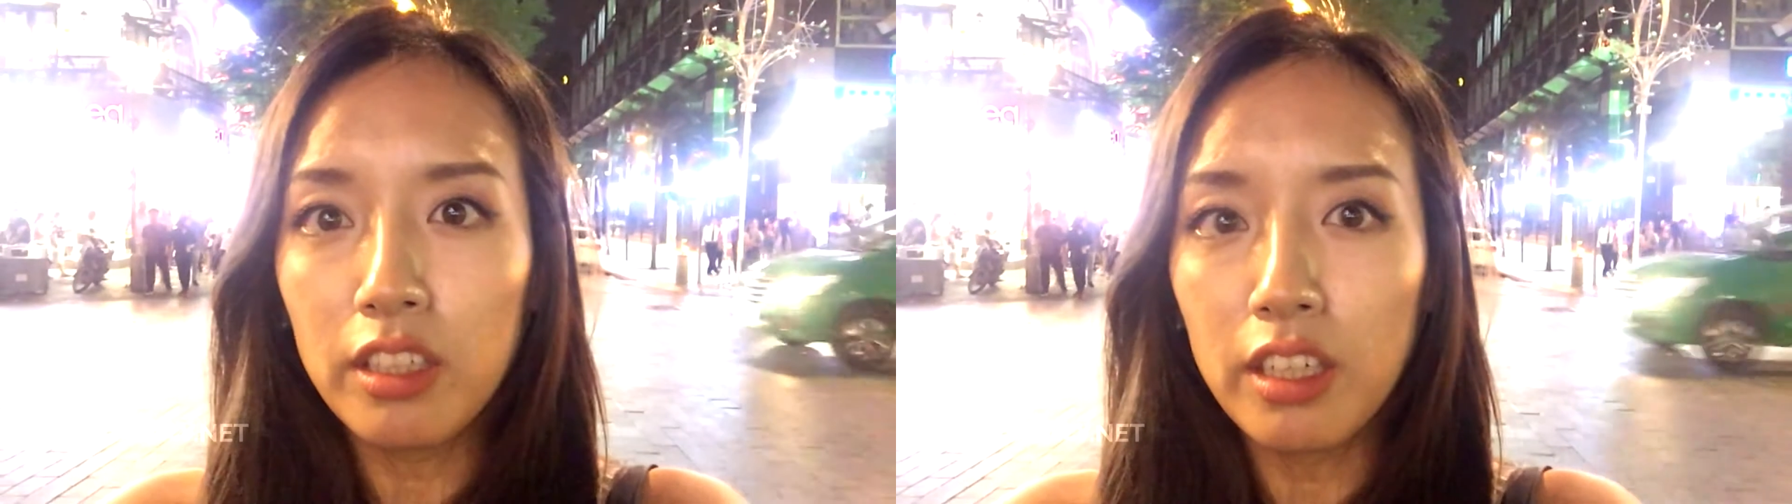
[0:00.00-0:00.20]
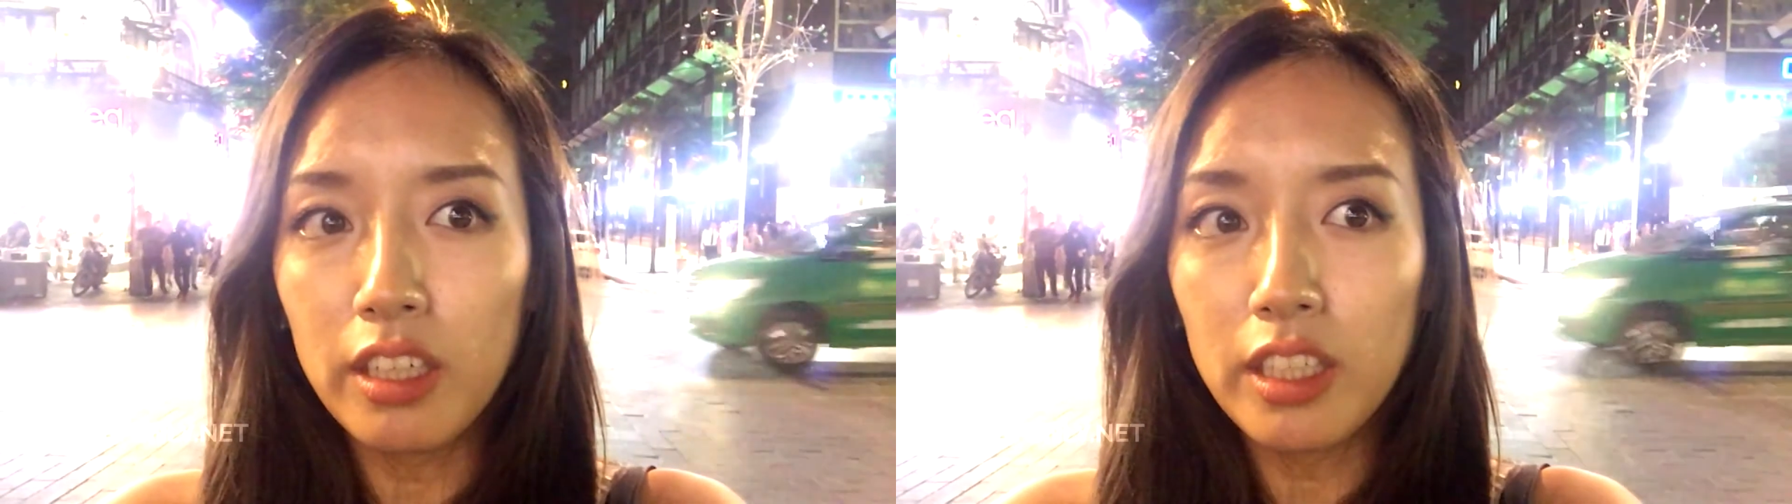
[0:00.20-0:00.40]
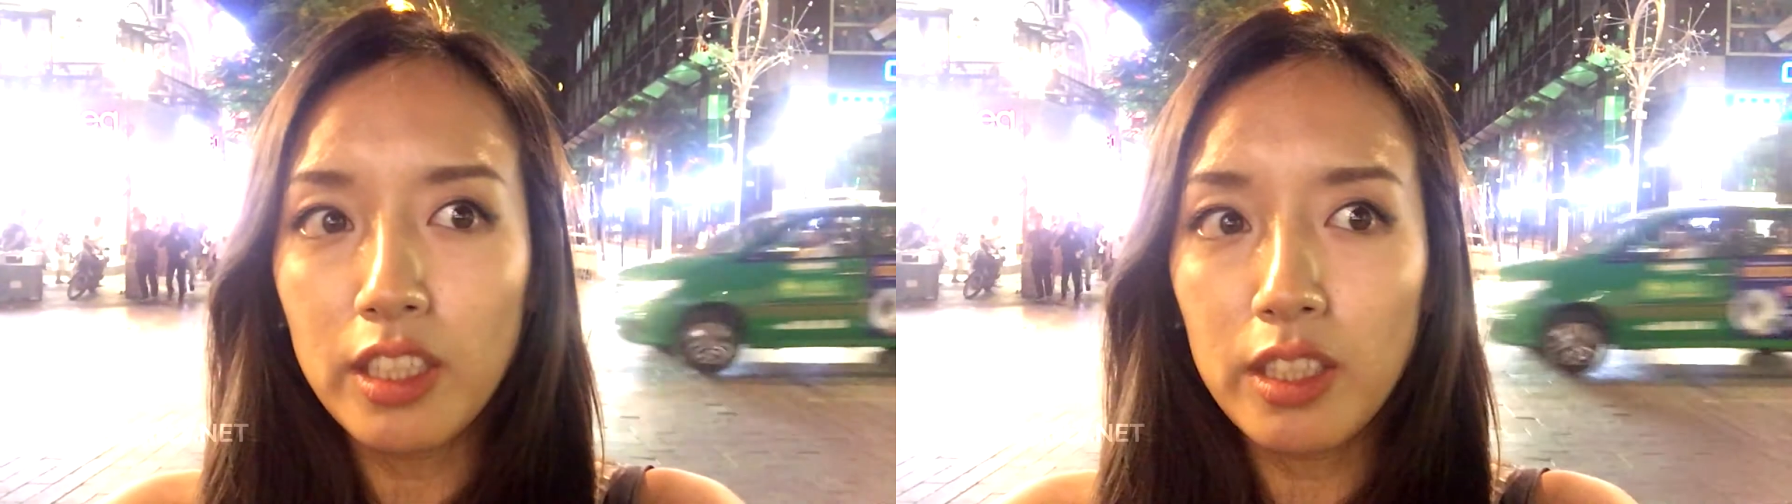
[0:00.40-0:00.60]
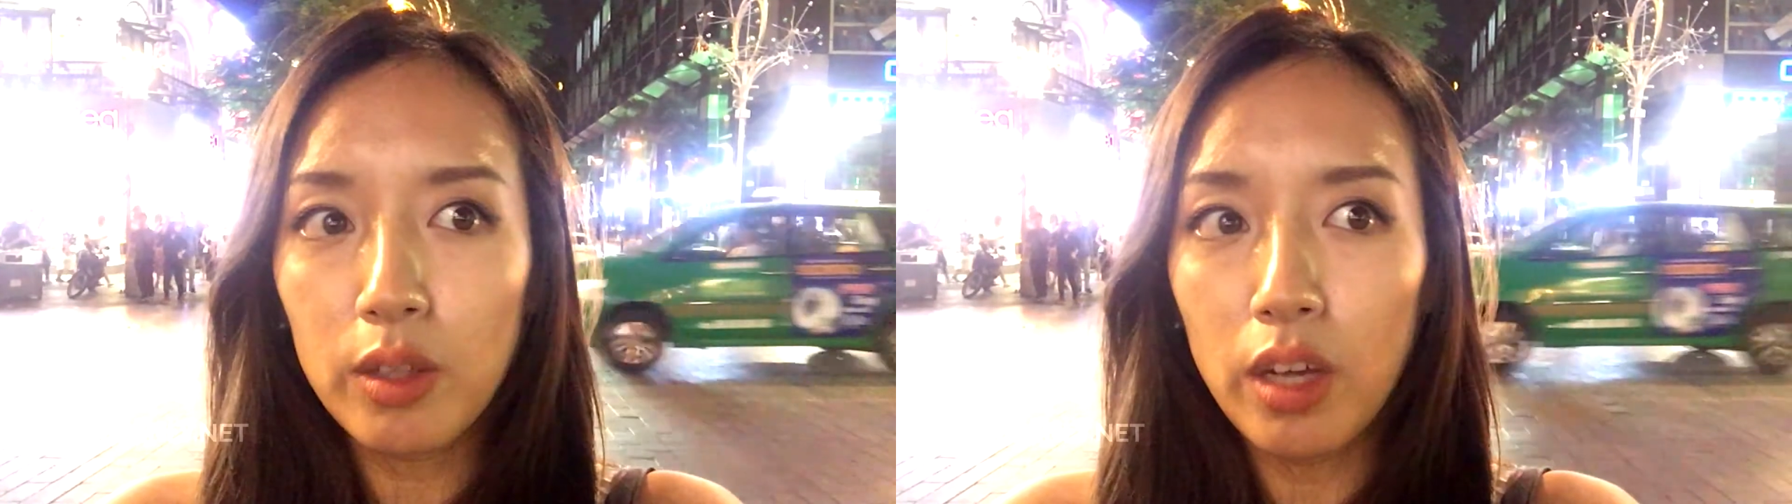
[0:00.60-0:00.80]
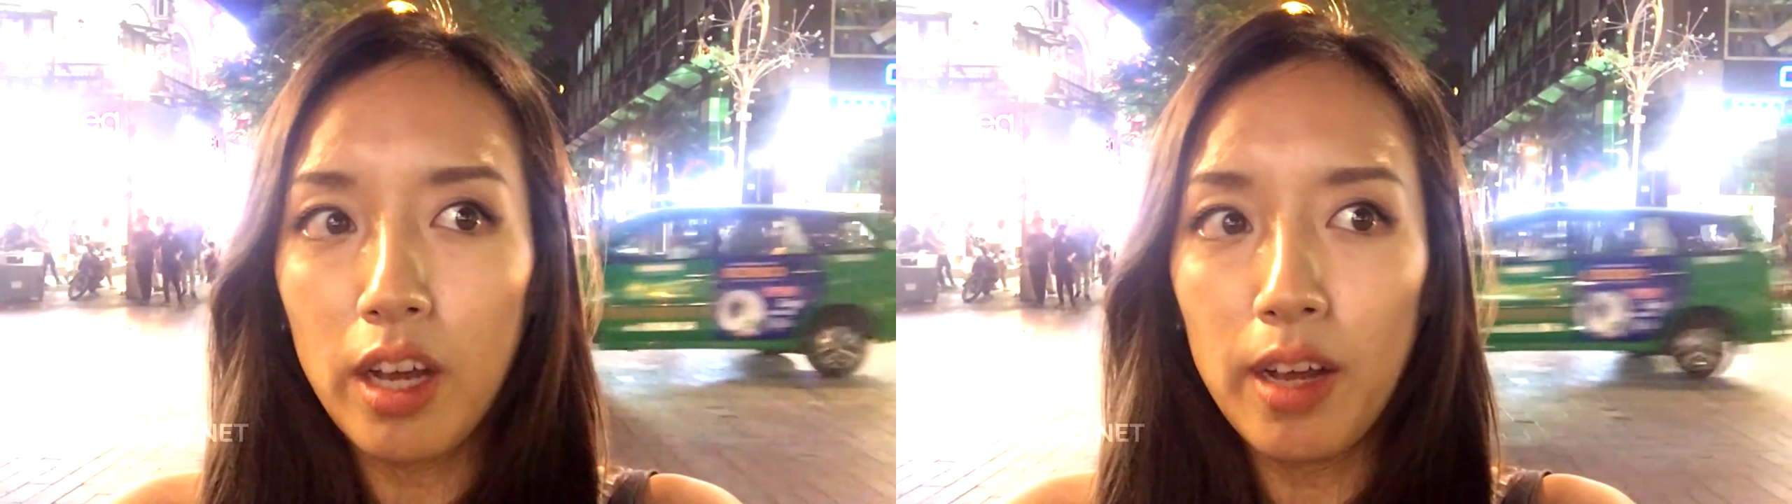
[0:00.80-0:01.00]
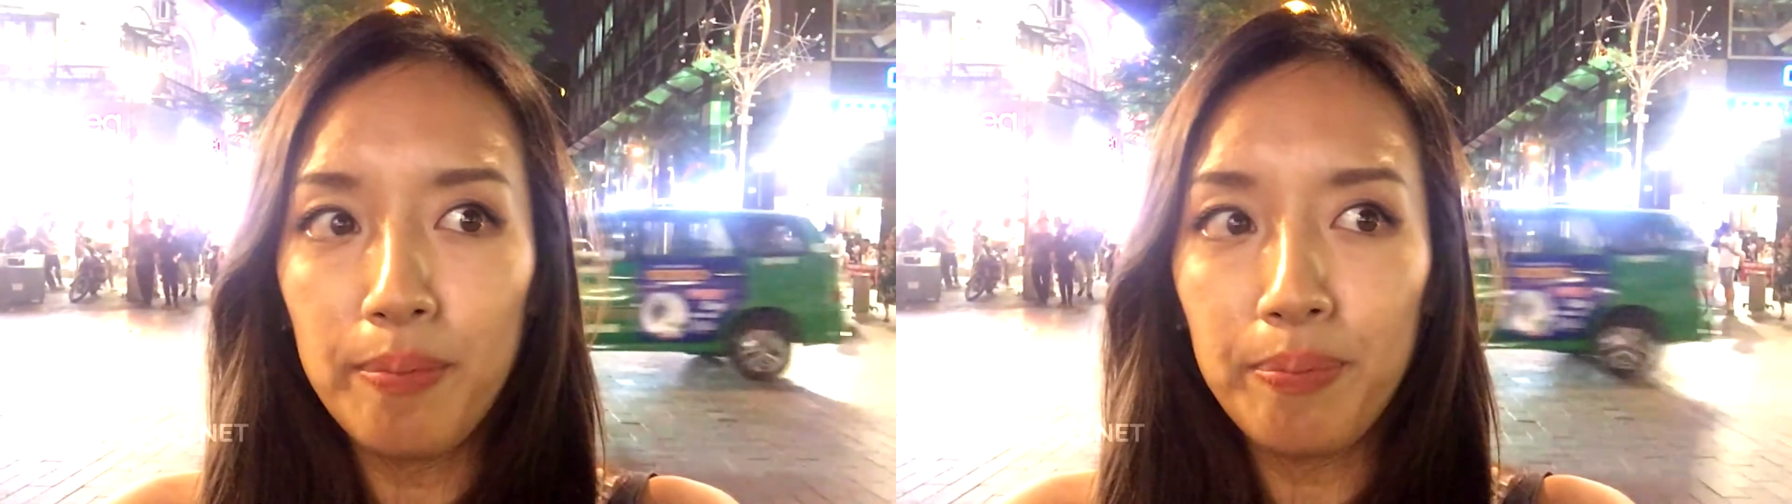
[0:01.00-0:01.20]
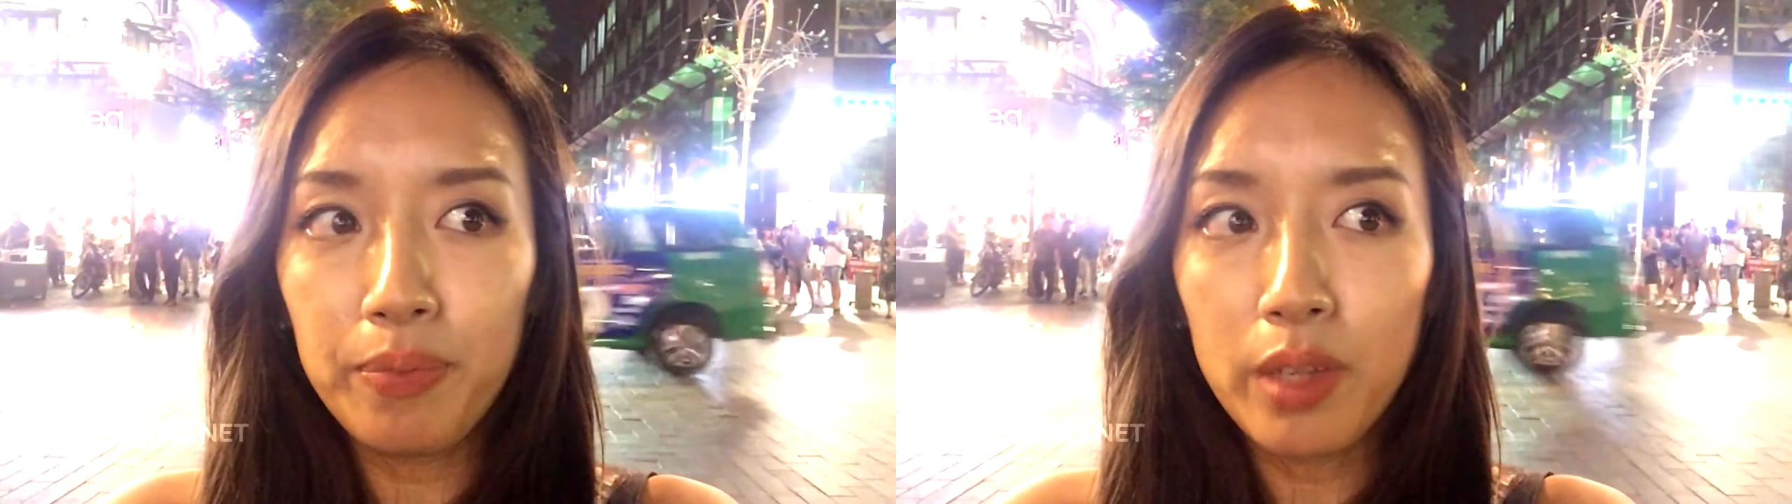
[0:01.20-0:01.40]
is, um,